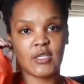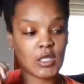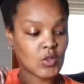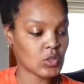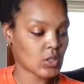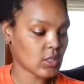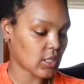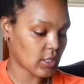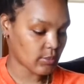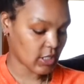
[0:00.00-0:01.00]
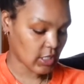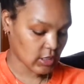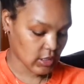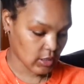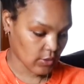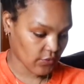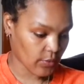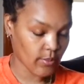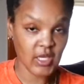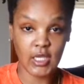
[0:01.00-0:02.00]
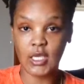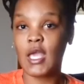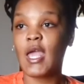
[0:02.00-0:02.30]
Those are the updates for me.